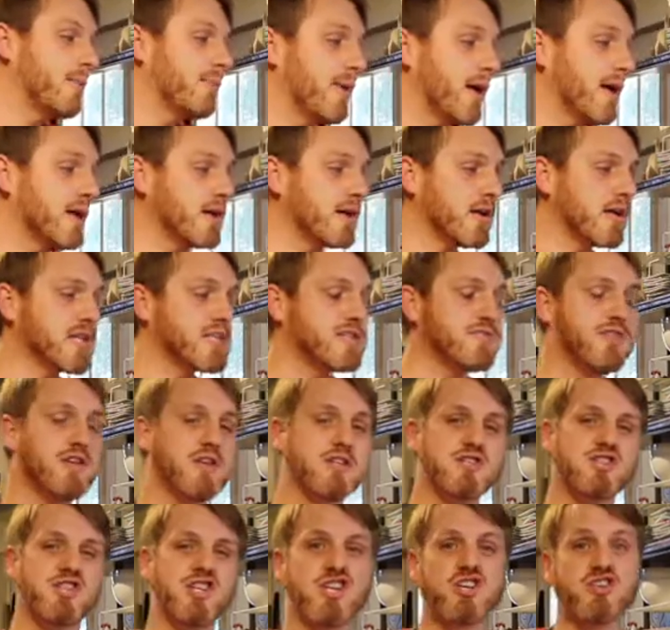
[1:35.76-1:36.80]
butter is
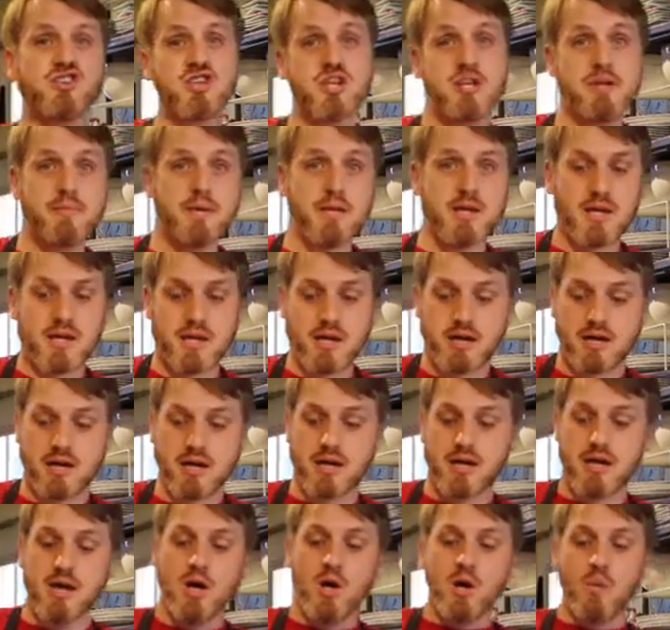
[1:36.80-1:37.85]
finishing creaming
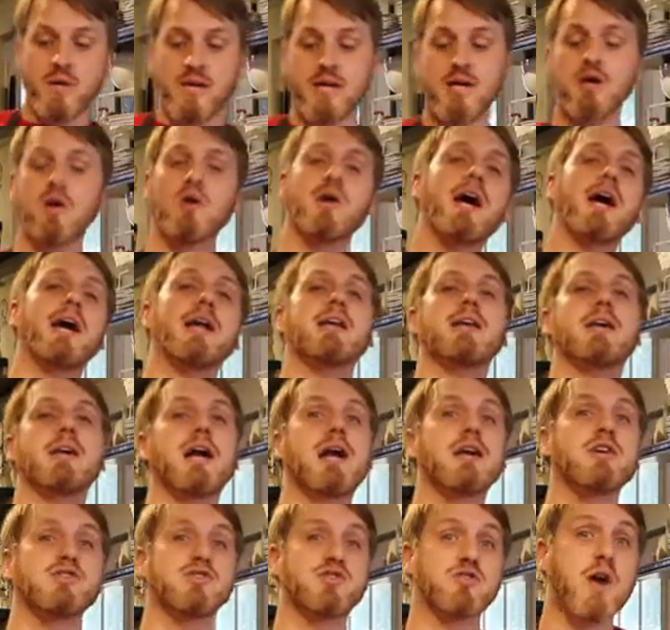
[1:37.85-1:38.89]
here, we can go ahead and get
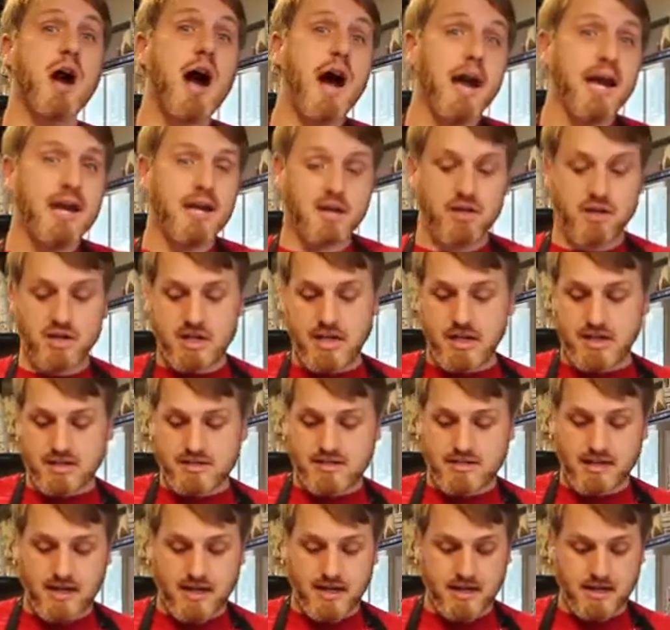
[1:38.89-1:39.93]
our dry
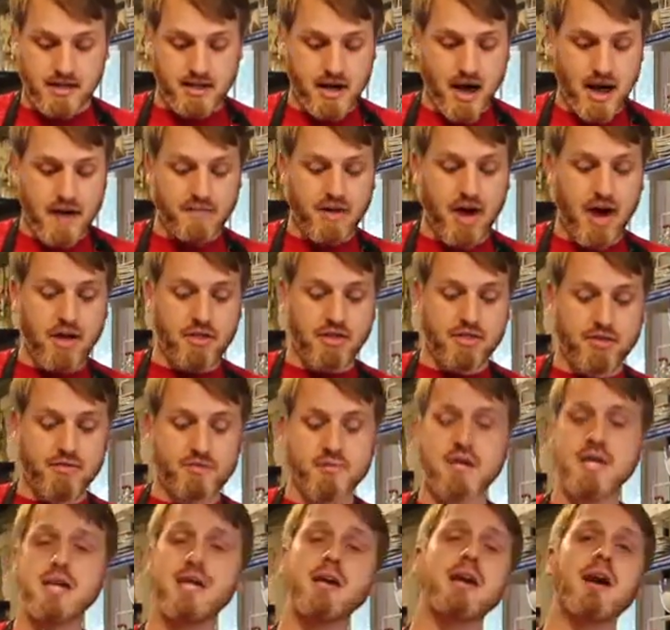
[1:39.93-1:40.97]
ingredients together. I've got
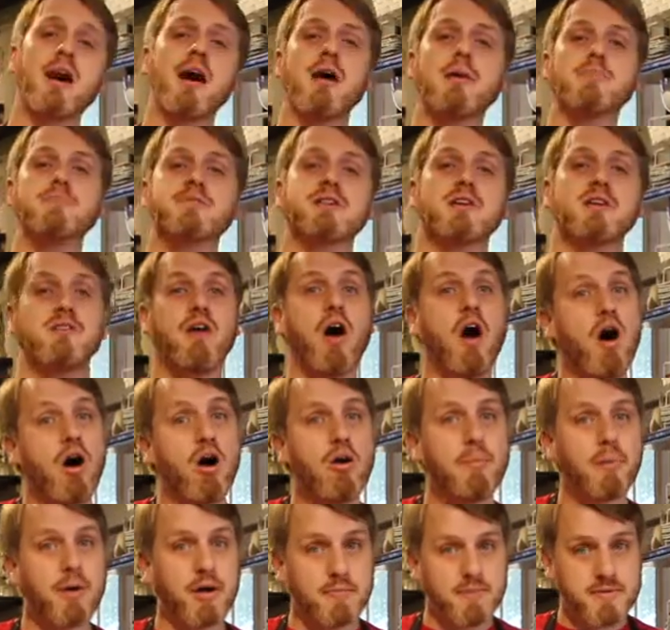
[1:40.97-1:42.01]
3 cups of
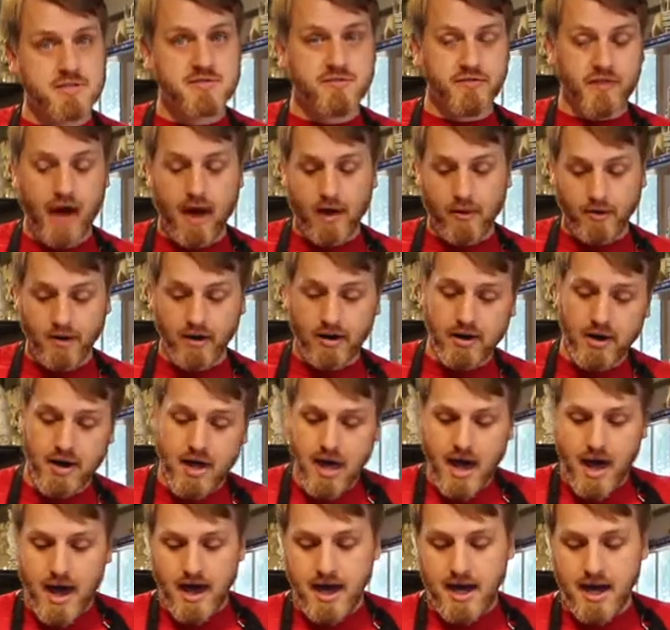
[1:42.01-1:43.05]
all-purpose flour
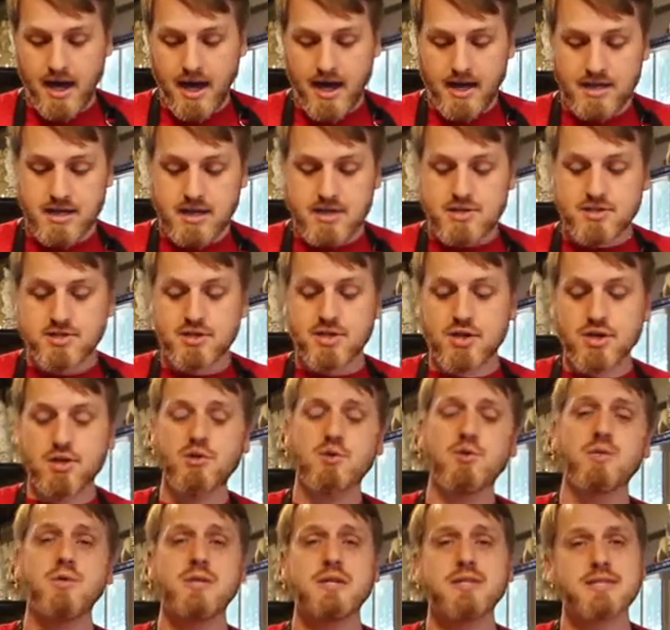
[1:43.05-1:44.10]
and
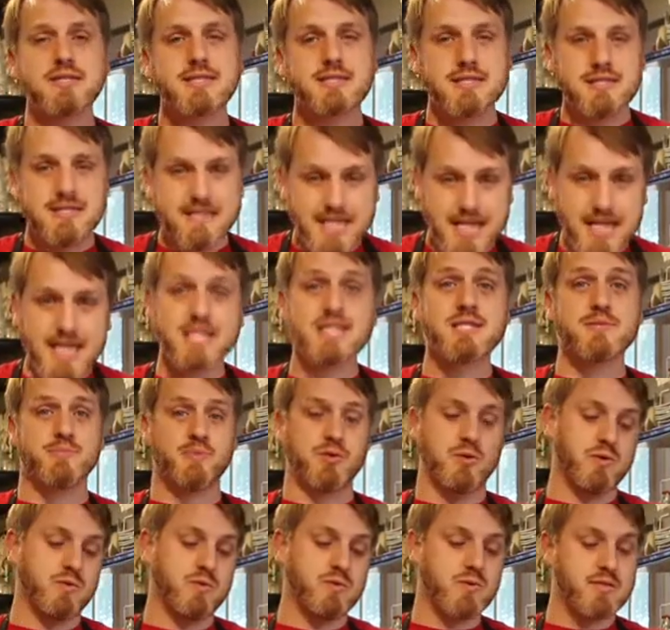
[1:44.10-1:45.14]
2
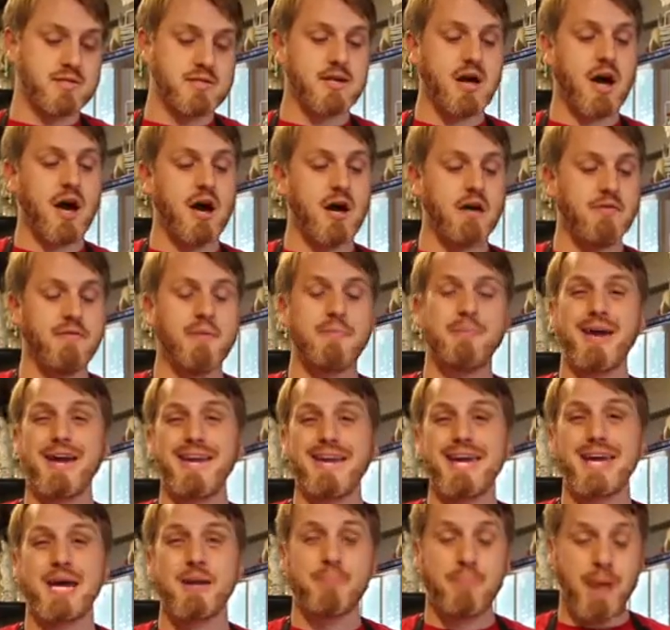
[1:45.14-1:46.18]
teaspoons of
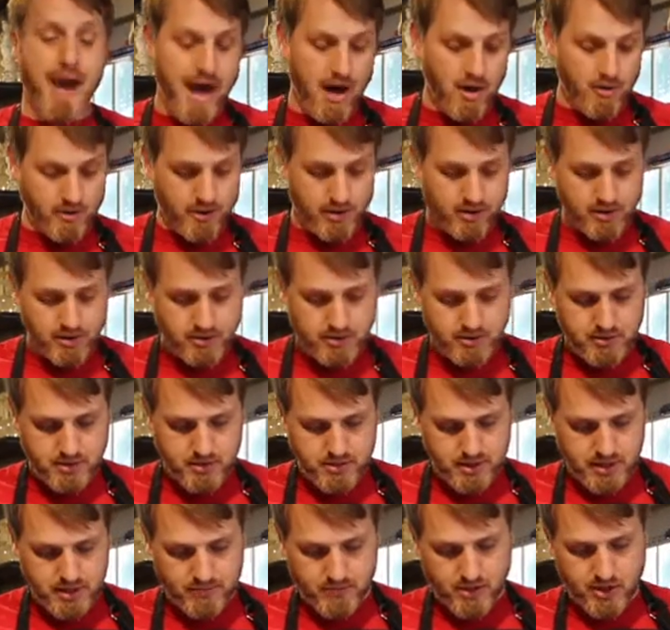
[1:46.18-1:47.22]
baking powder
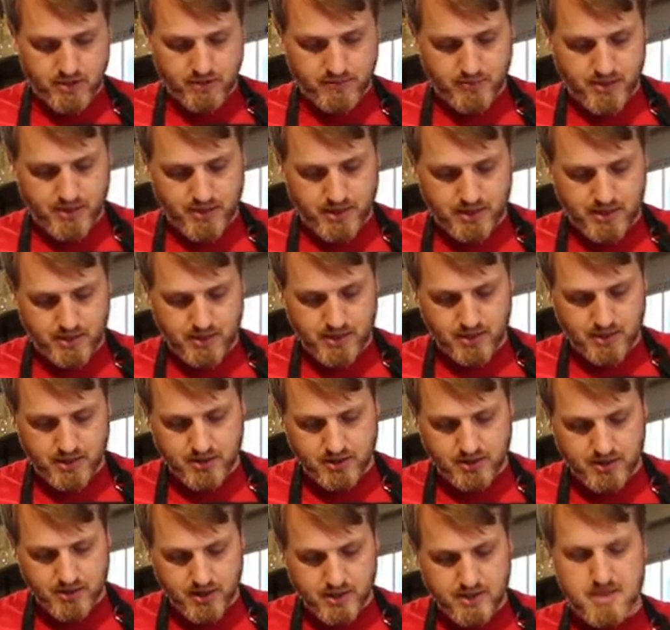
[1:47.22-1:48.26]
that I'm gonna put in
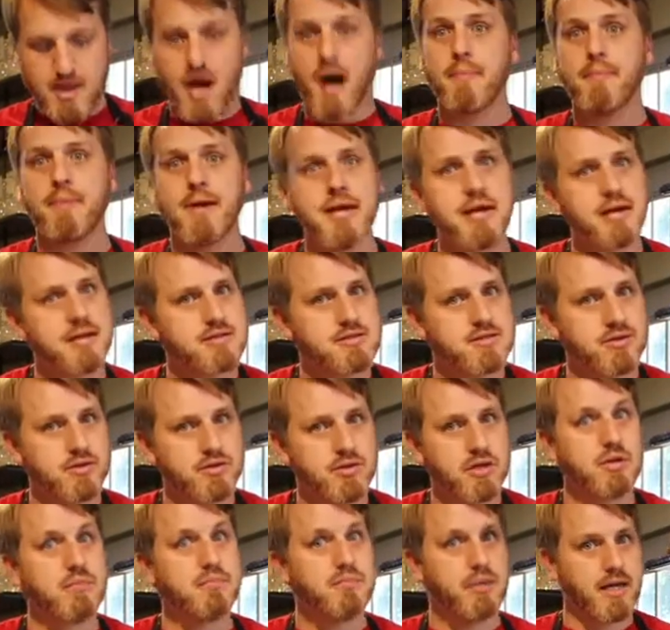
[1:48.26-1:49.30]
here. Not baking
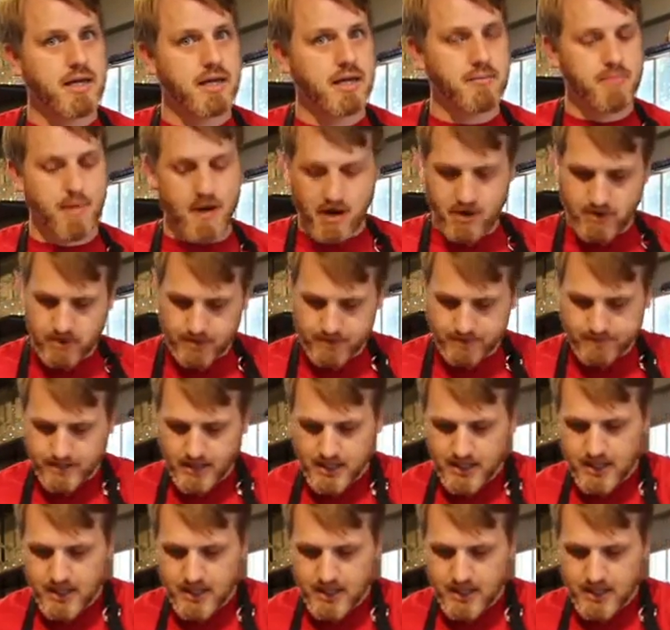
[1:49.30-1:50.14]
soda, baking powder.